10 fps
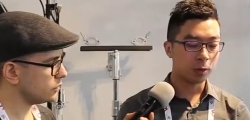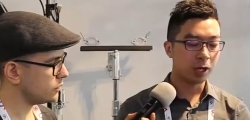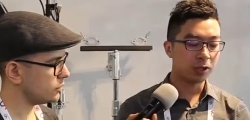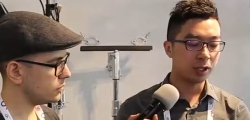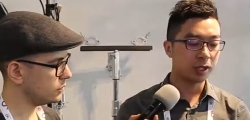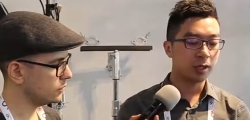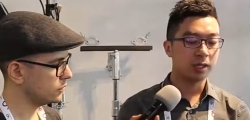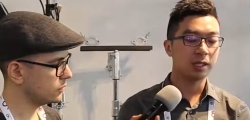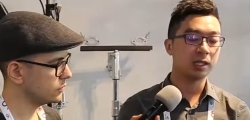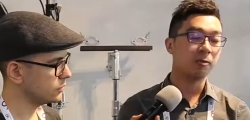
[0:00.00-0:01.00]
Speaker 1: change it,
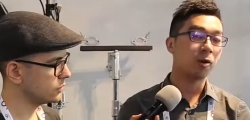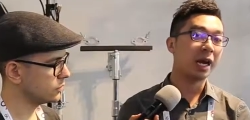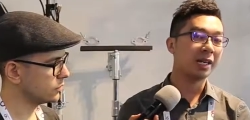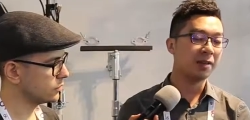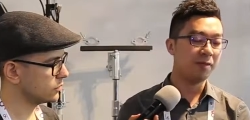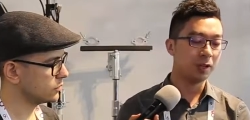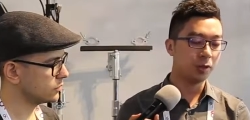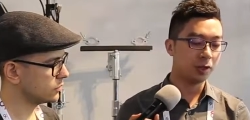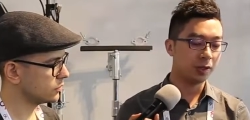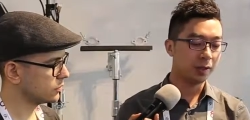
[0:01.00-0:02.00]
this is for lighting
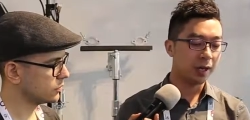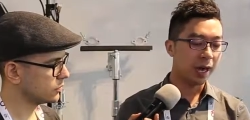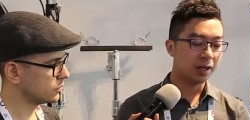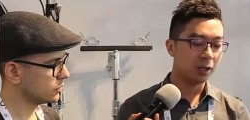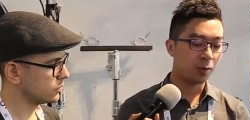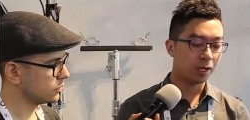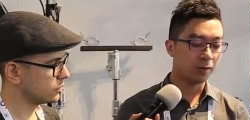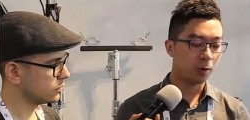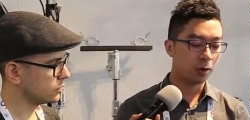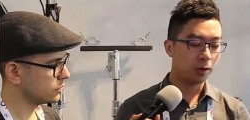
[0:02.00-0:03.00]
fixtures, and this one is
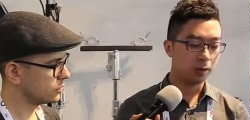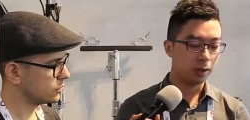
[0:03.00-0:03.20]
for